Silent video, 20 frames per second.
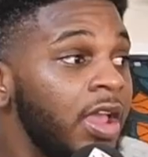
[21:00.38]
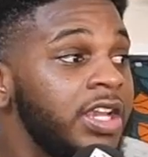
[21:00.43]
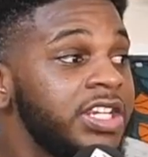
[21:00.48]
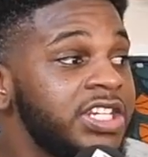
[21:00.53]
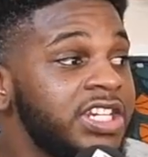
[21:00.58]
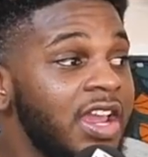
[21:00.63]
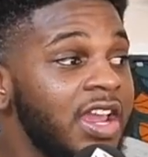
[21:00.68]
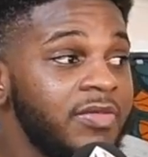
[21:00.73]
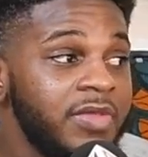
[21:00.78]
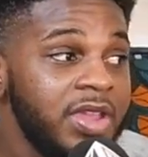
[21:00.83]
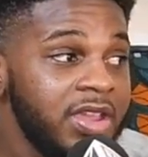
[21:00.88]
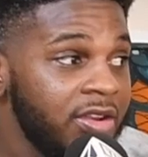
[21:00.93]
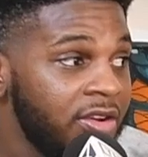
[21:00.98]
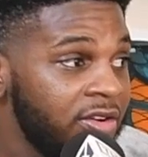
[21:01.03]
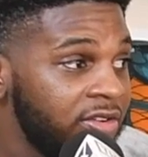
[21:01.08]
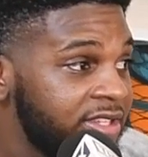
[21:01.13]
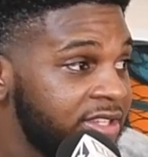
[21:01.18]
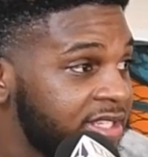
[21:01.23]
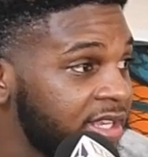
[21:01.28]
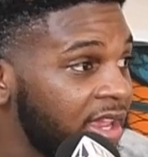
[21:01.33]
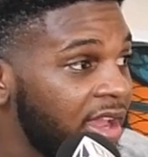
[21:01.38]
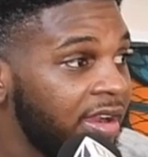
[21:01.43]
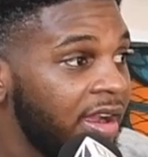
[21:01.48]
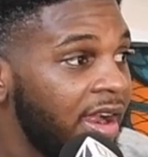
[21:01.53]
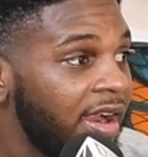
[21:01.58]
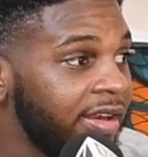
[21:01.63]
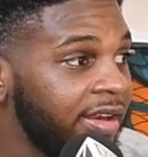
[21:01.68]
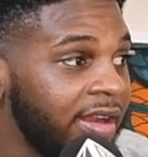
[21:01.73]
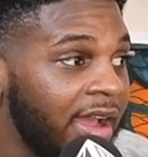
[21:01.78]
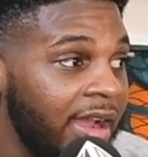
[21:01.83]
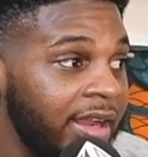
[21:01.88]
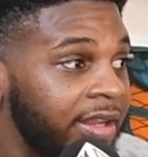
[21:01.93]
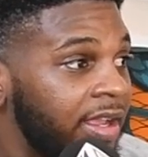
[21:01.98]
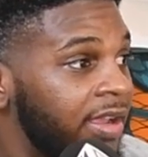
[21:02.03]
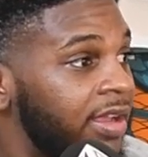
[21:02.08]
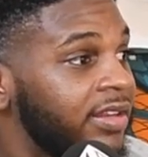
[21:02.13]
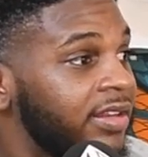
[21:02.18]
Shall I make good song or not?